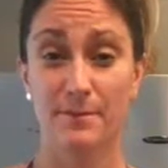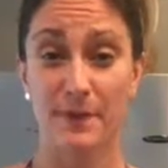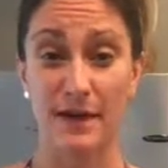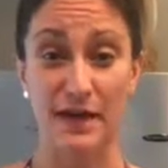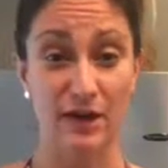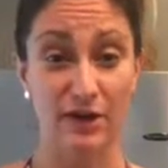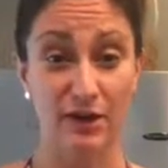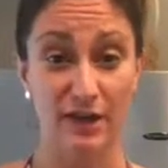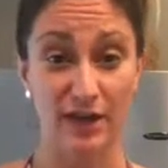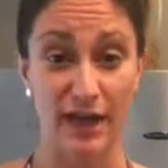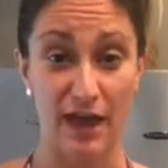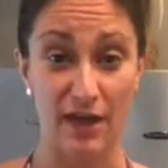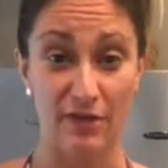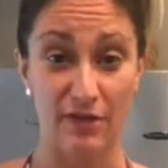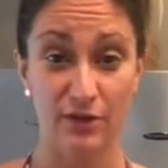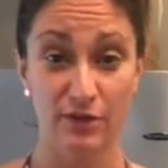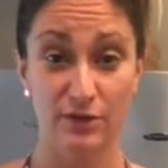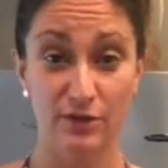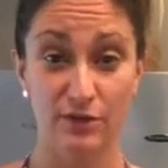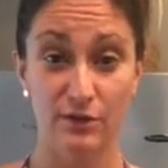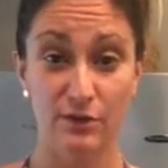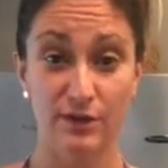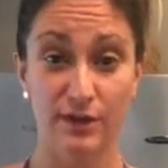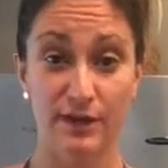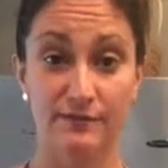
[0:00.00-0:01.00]
pair together
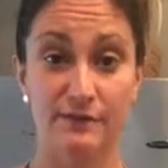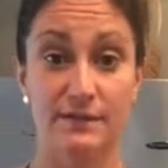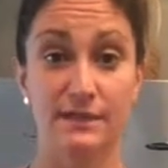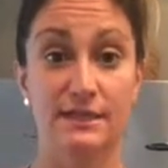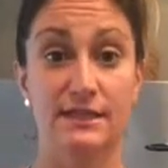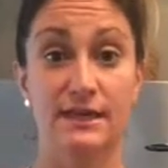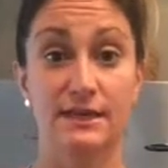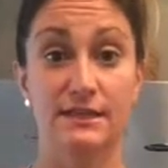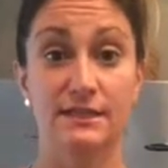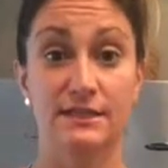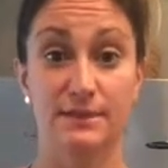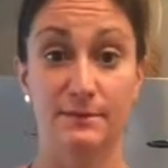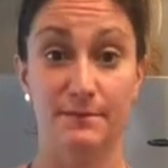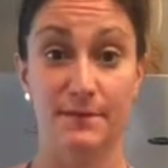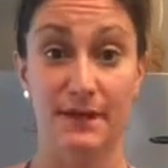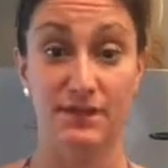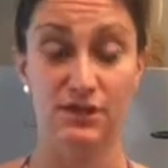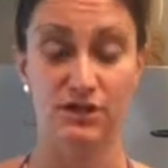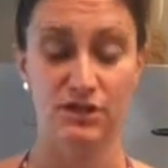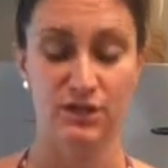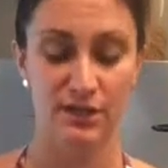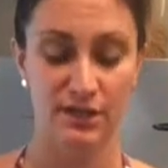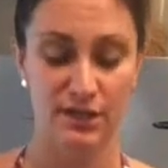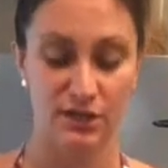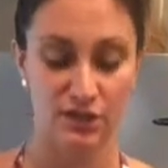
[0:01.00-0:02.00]
so it gives it nice
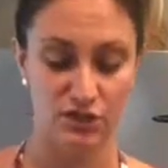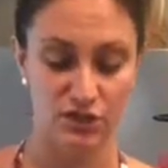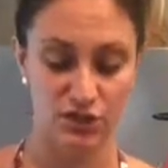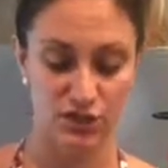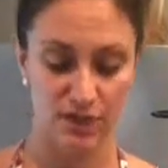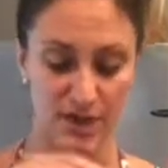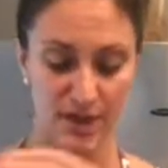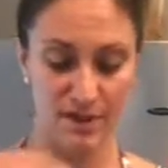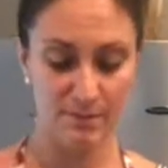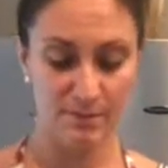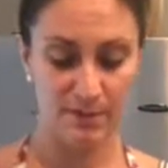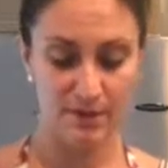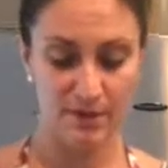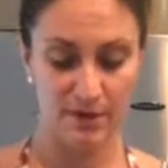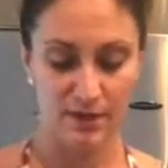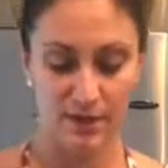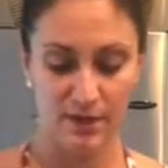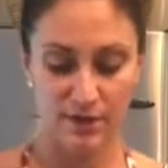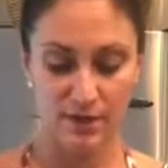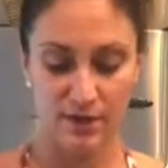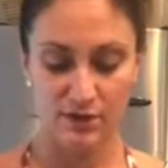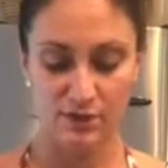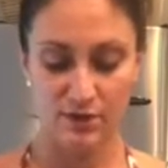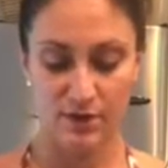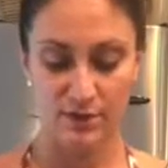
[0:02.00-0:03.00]
dimension and shape.
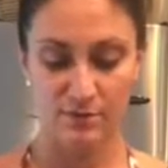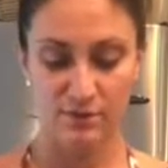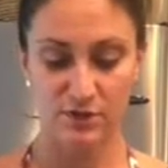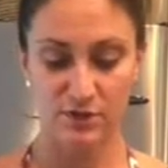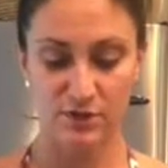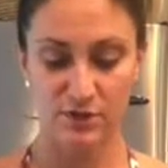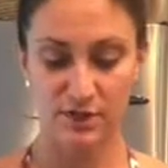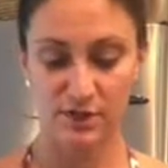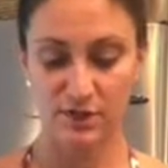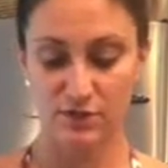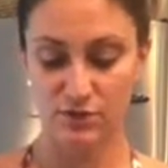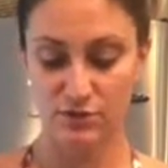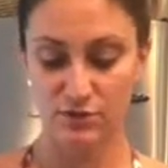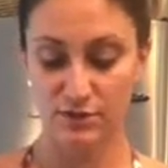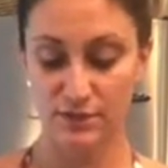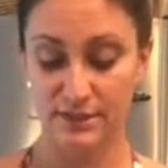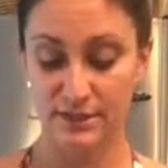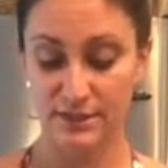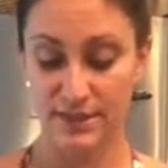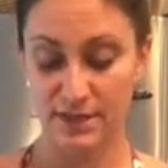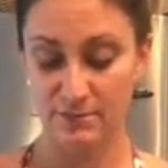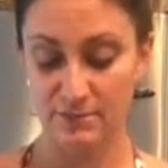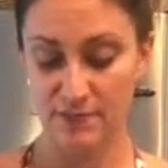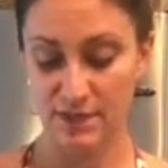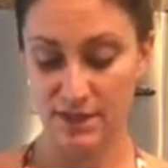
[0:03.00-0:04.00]
So I'm just going to do the
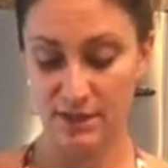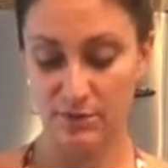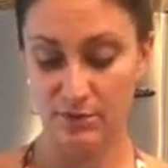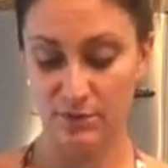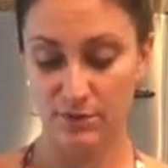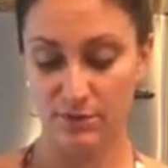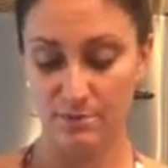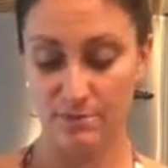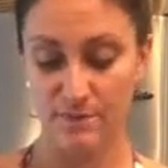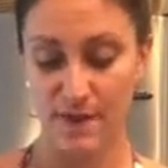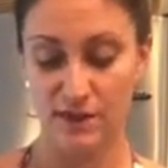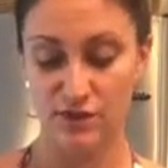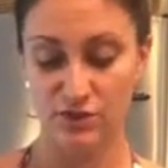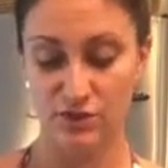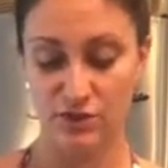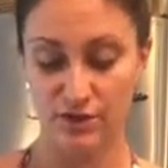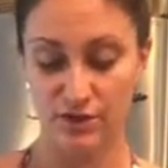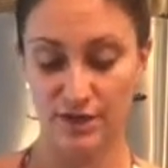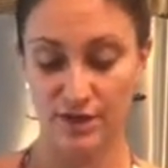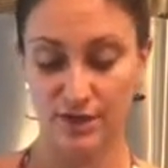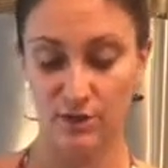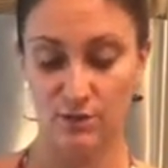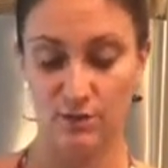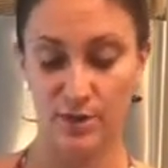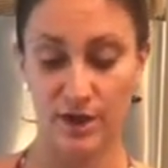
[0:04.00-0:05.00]
same thing with
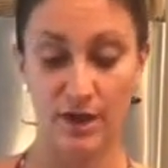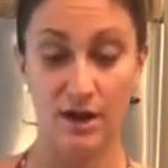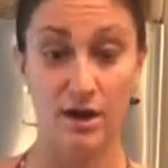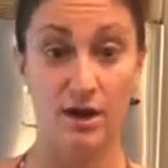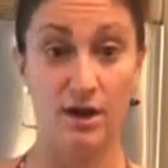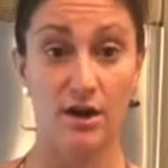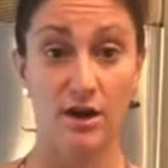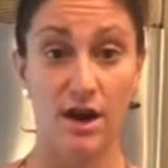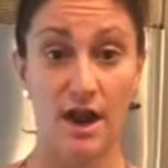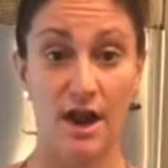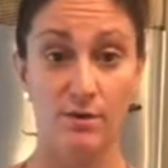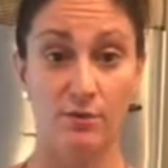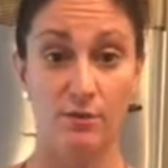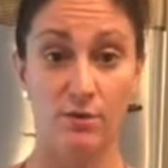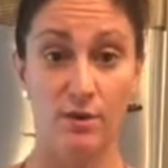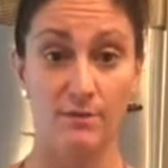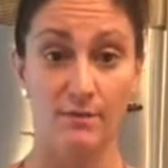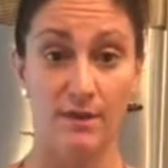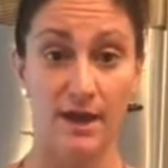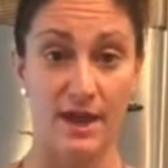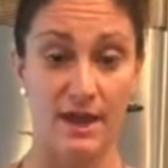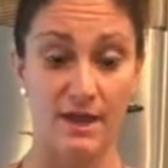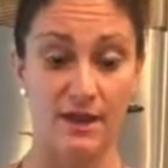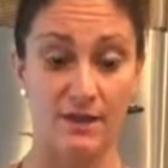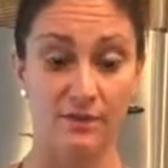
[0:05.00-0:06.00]
measuring where I want
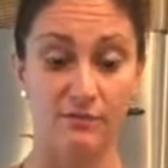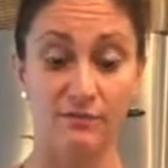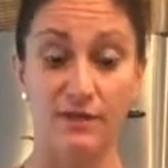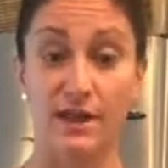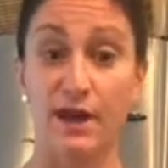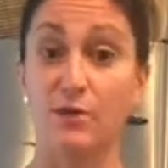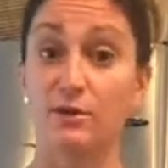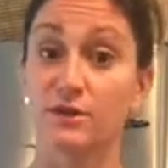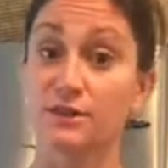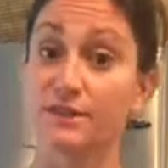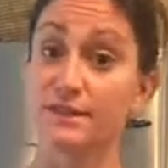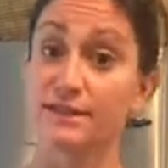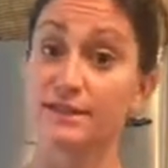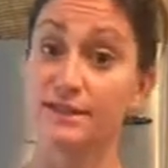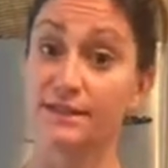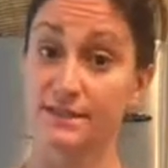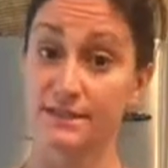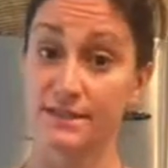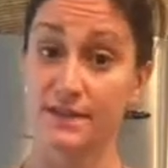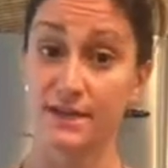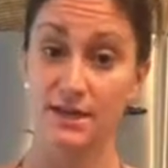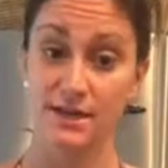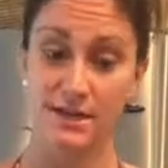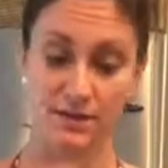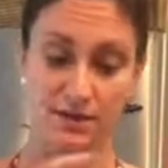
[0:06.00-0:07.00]
my flowers to
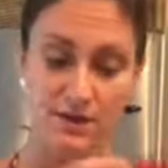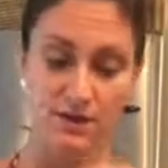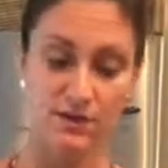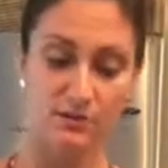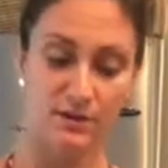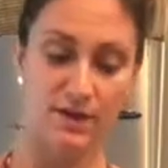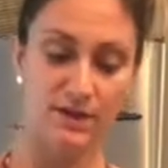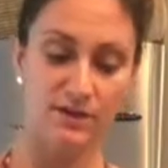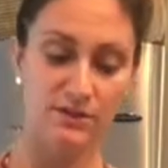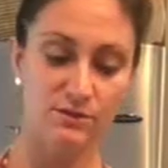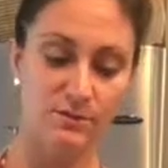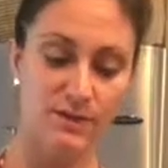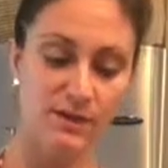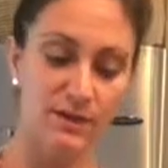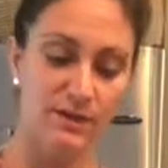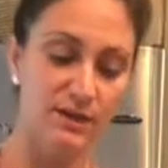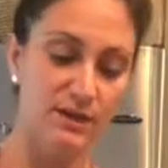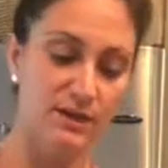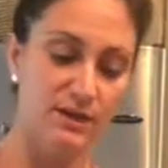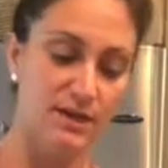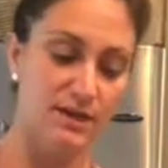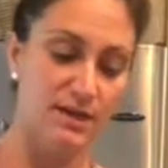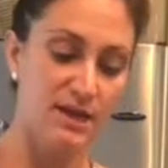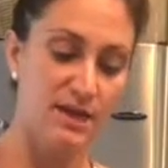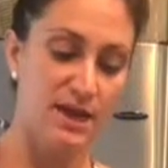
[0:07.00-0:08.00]
sit in the arrangement,
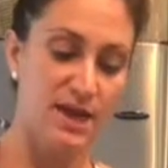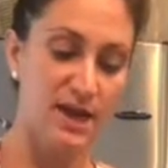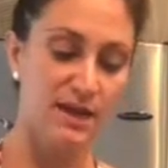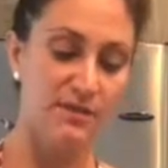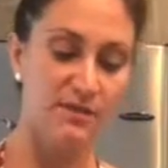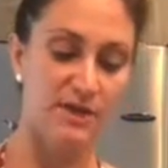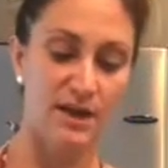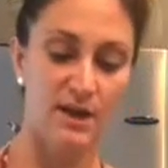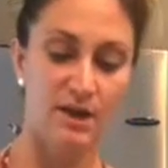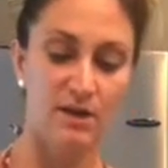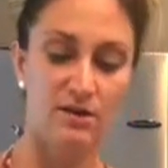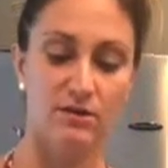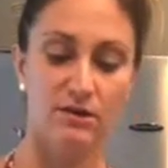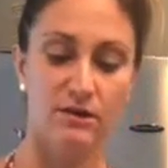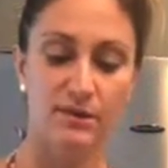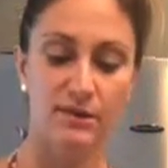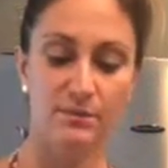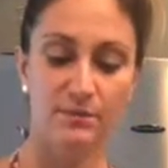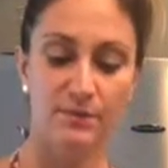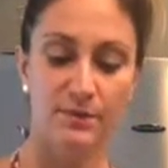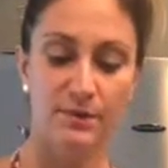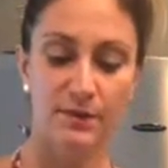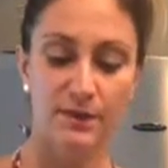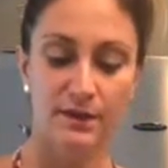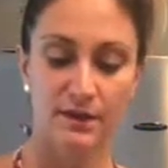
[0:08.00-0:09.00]
and then I'll
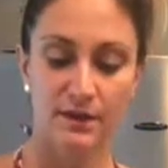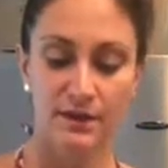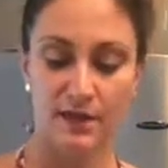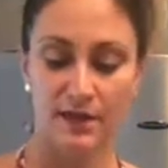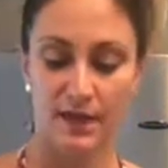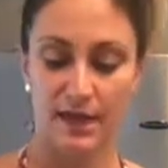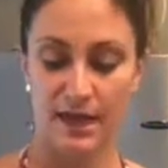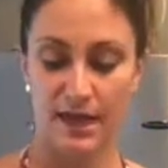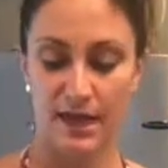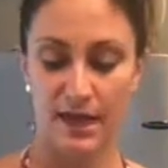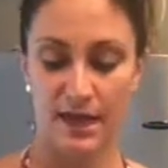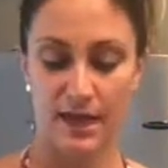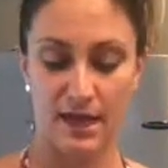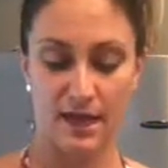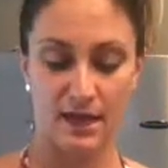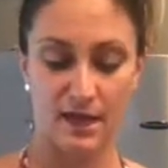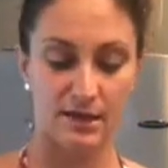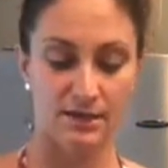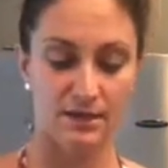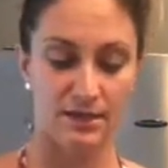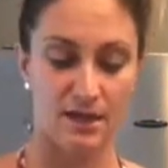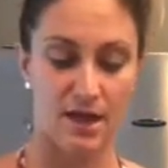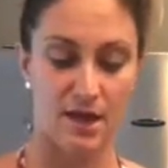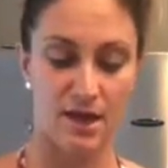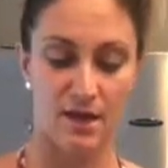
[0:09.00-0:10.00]
clip
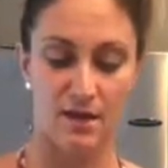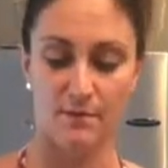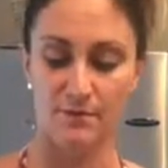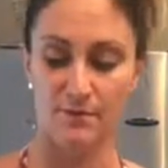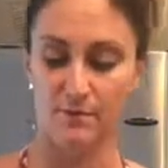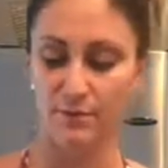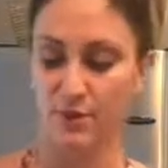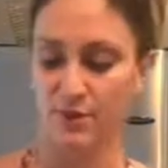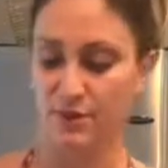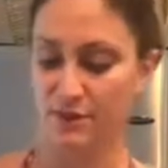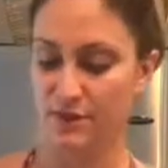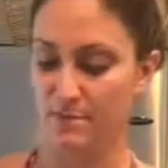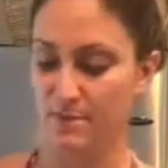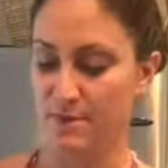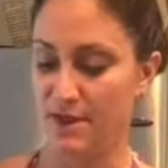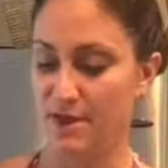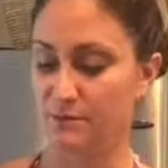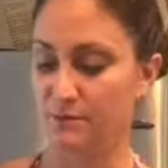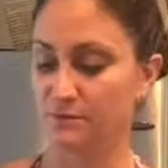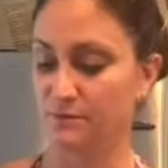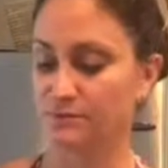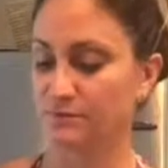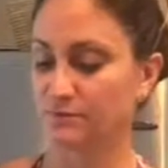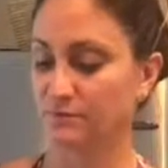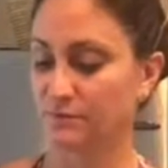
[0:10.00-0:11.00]
and put them
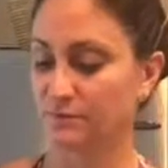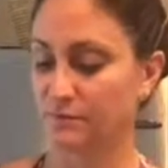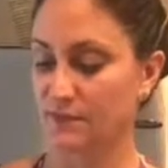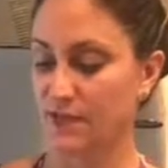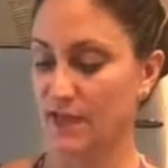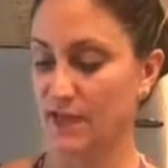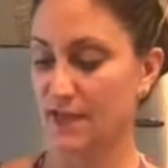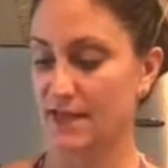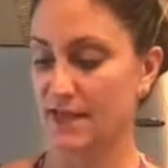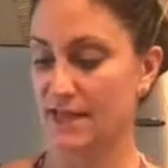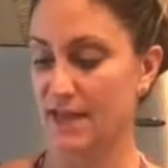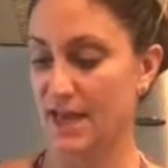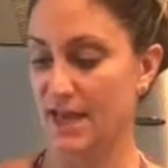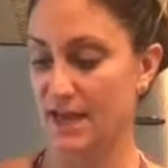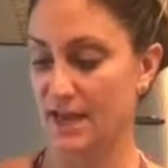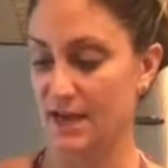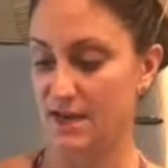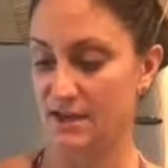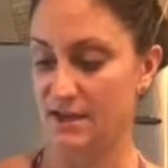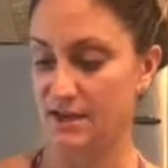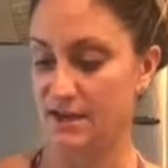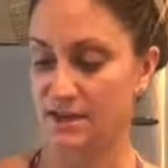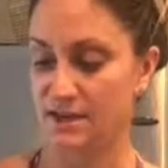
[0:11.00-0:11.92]
in. And again,